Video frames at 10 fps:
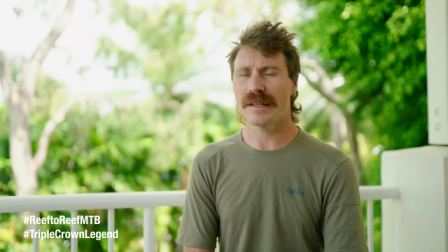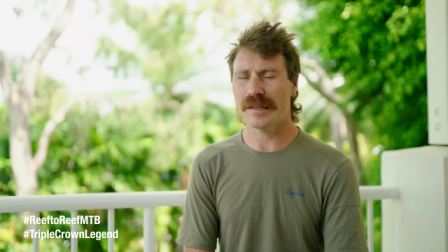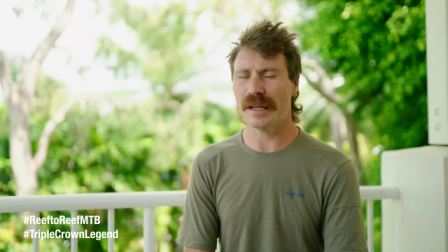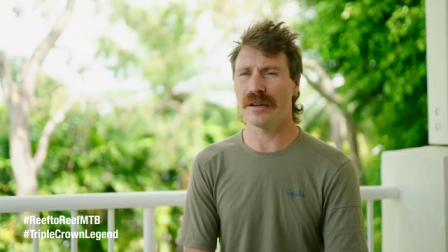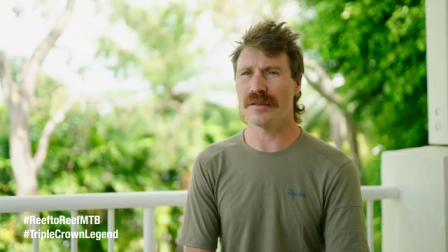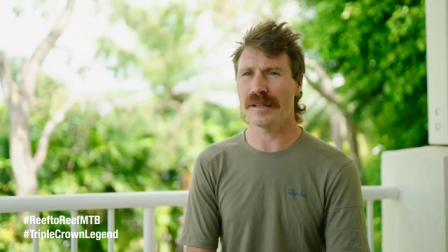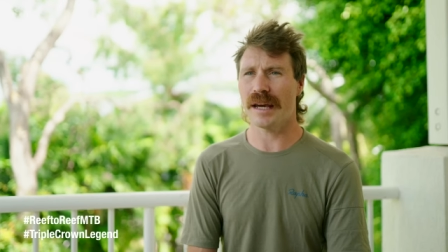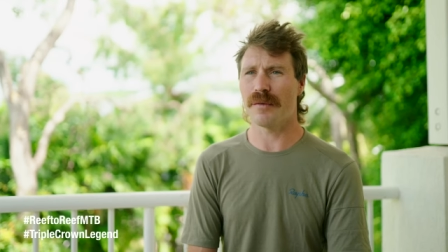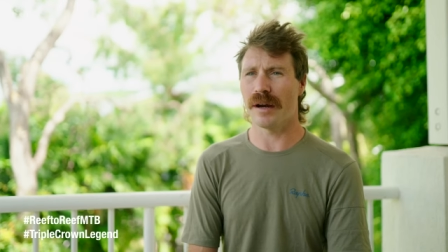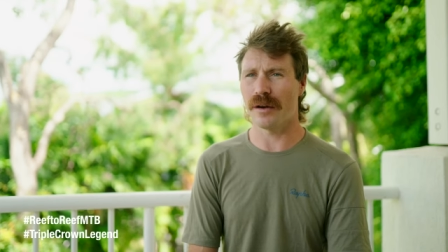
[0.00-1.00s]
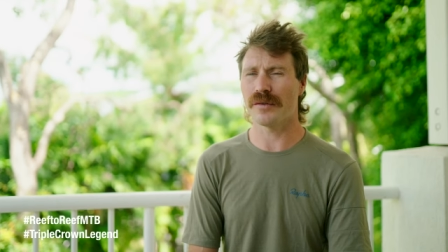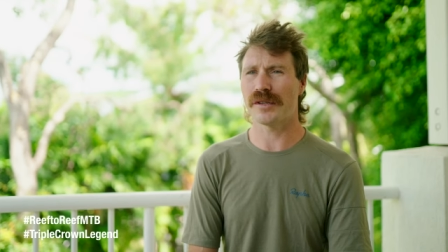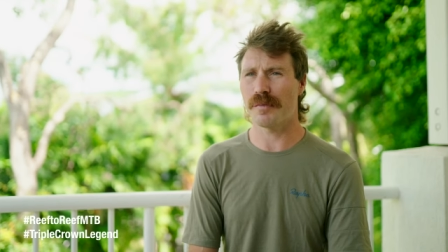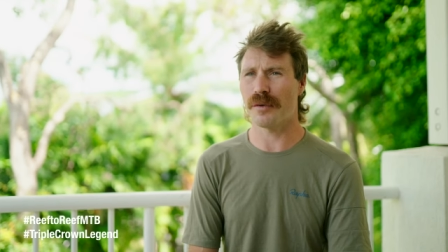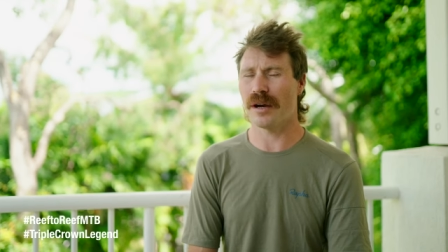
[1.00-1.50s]
Second on day one, I was
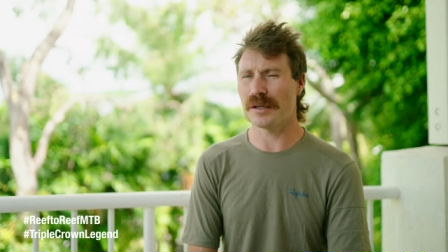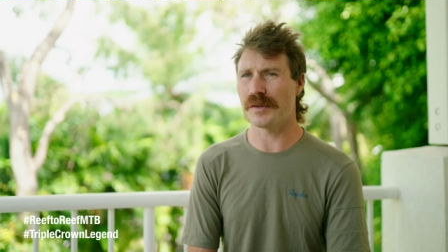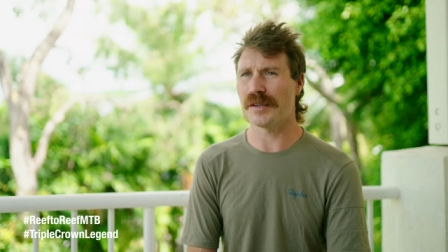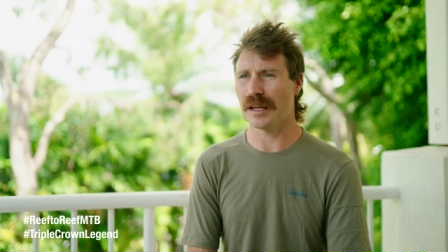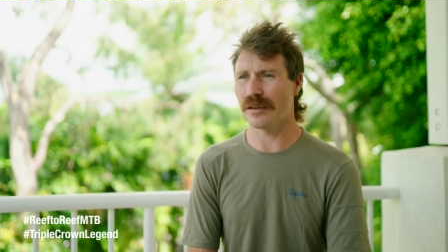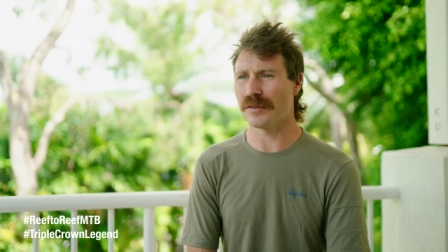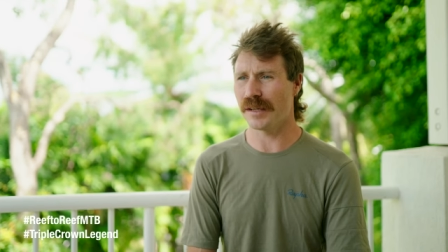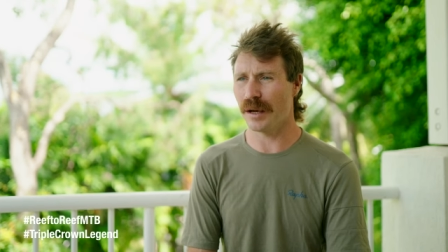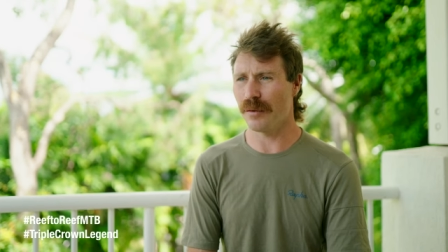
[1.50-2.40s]
surprised with second on day